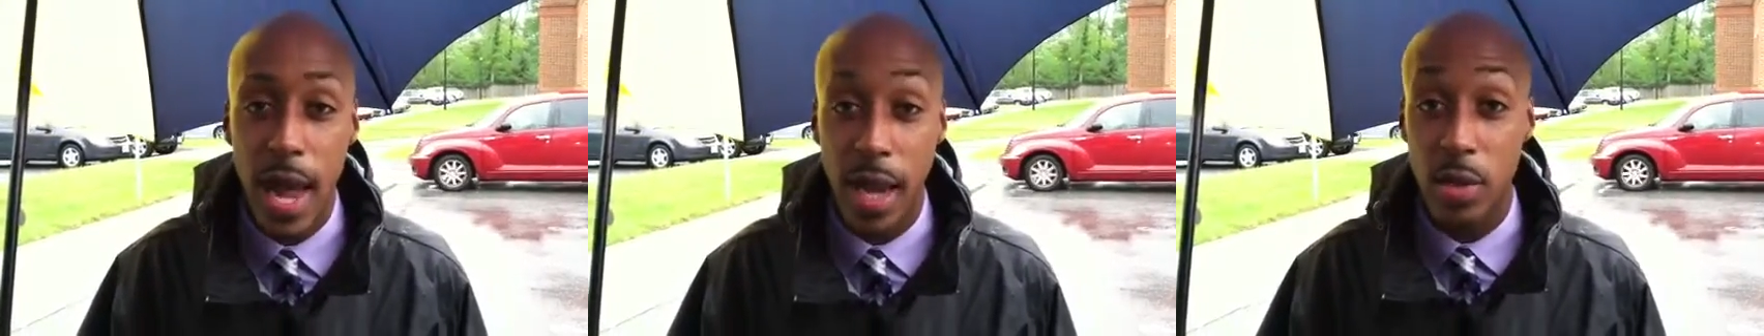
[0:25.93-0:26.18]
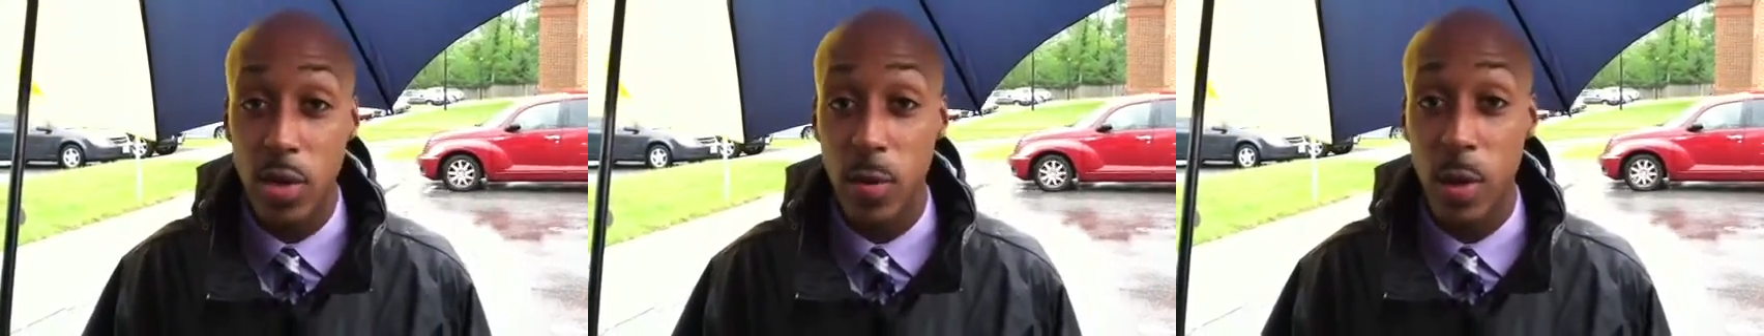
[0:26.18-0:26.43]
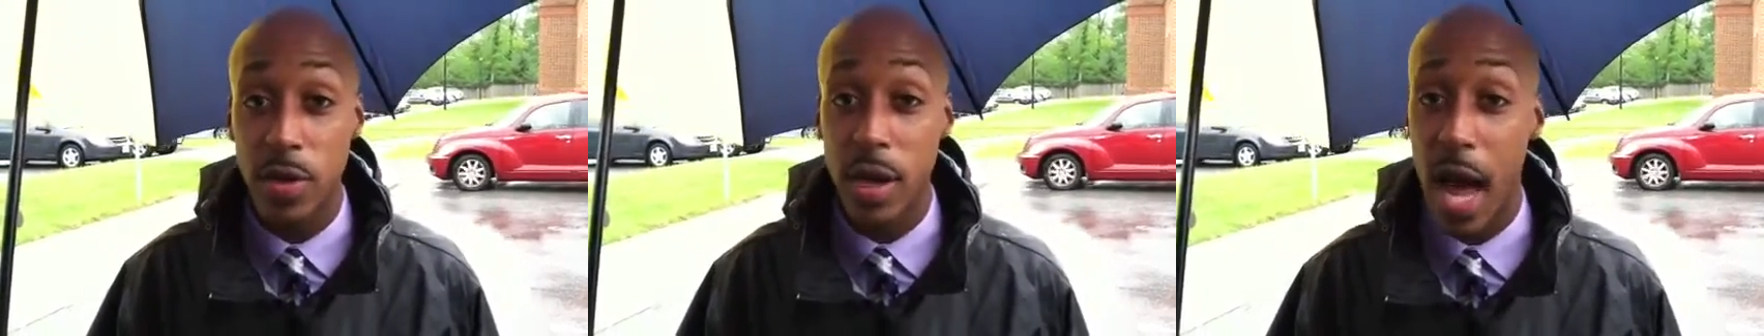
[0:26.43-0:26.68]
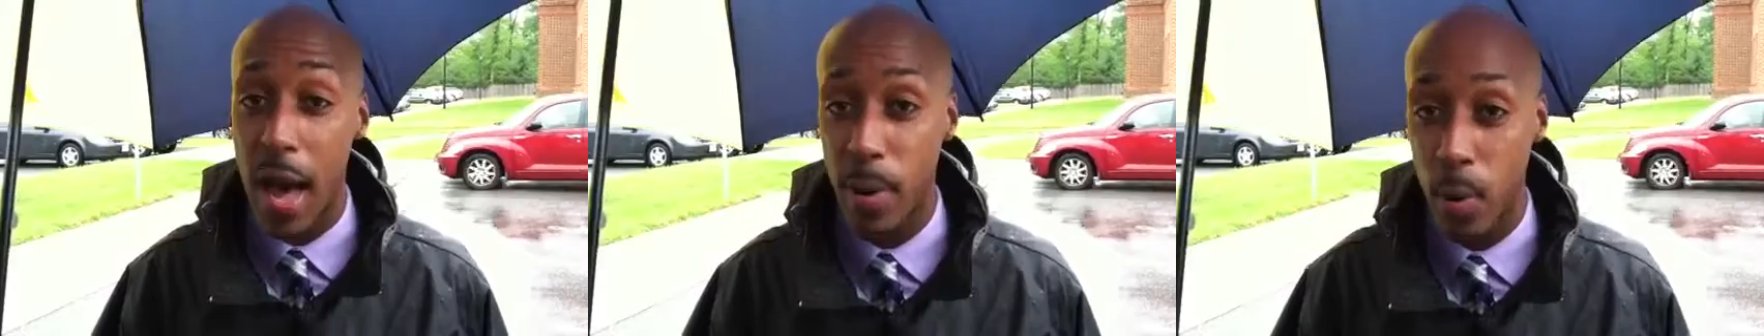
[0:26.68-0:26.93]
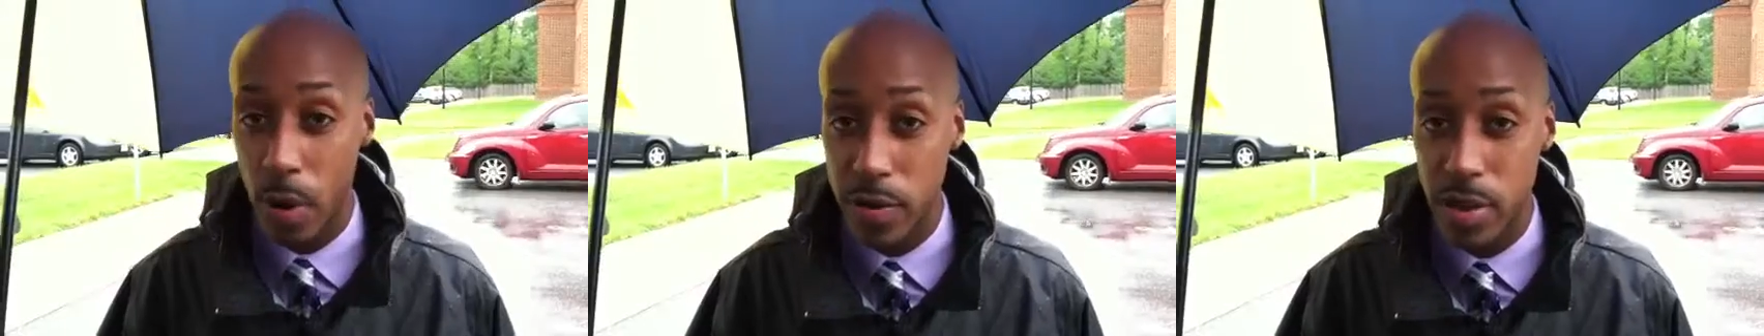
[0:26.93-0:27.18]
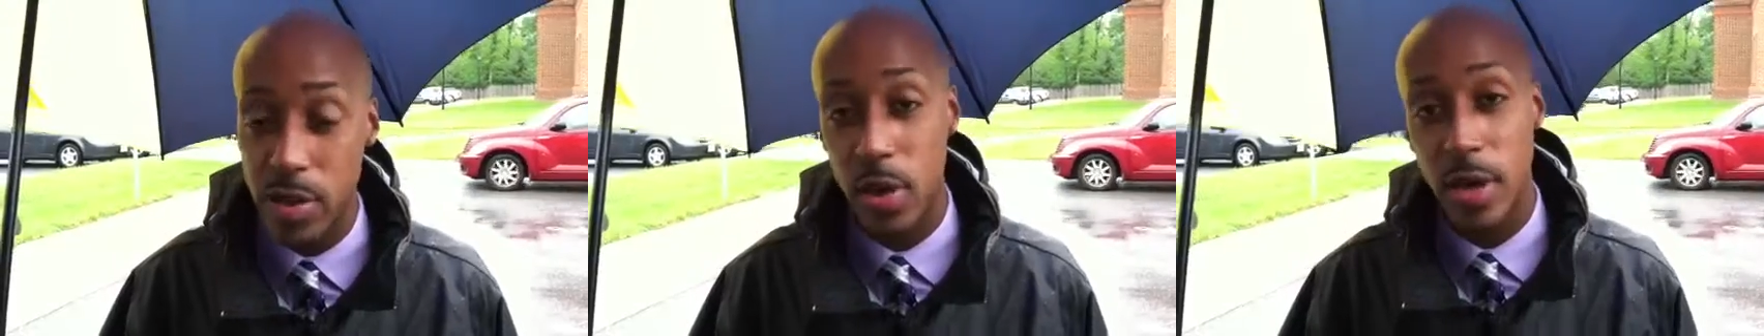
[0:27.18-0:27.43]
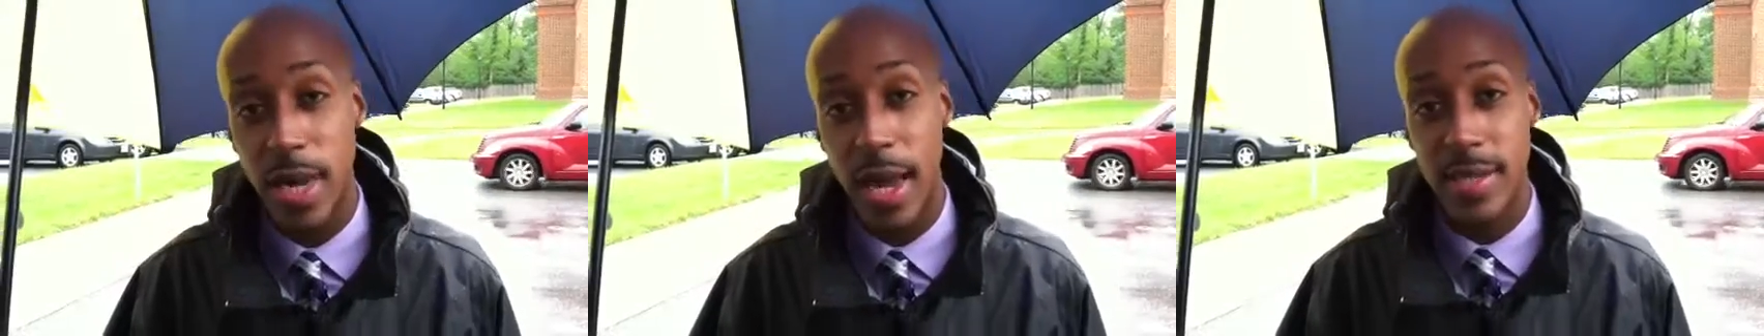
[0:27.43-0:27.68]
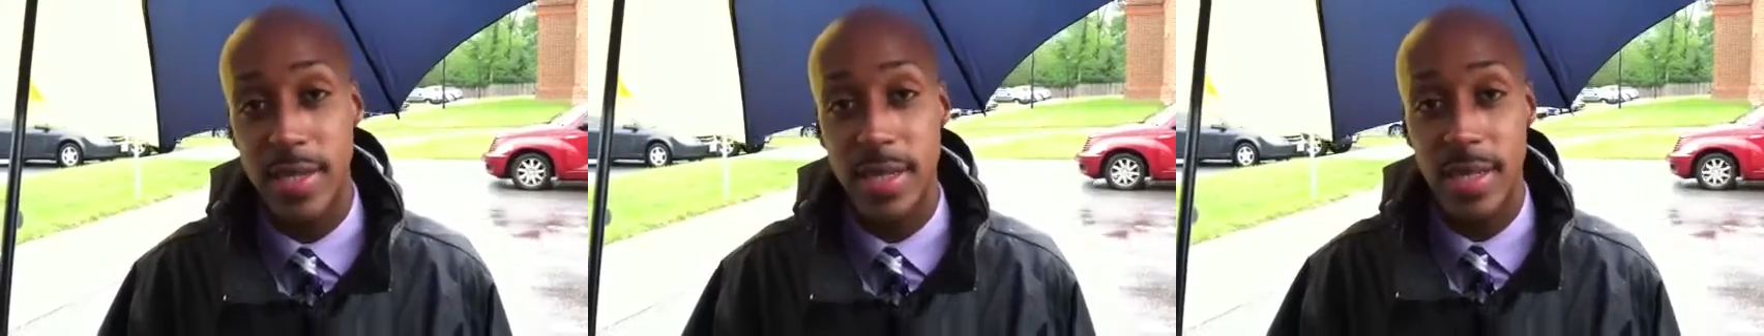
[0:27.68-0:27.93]
including what the Commonwealth's attorney
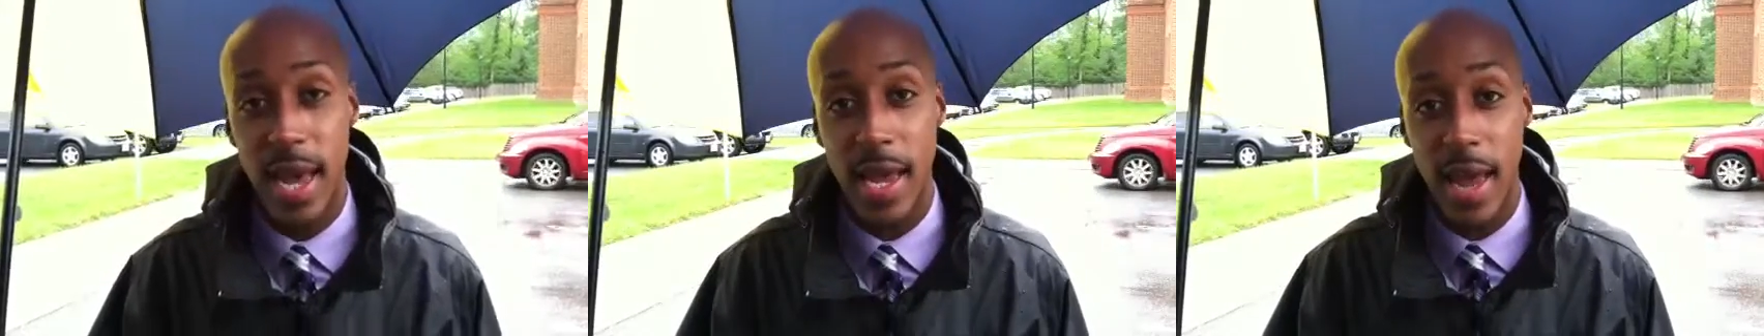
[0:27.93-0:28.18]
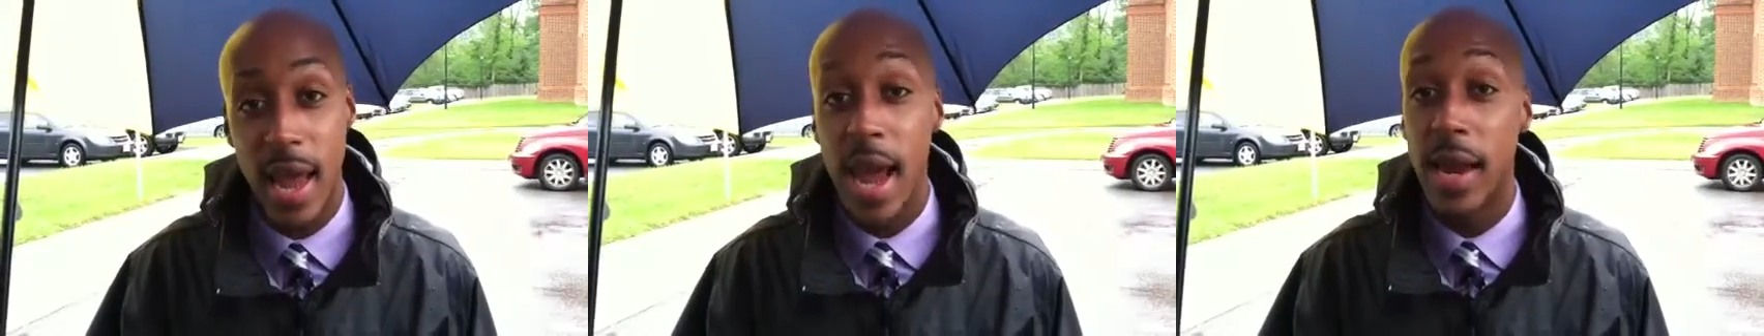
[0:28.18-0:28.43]
has to say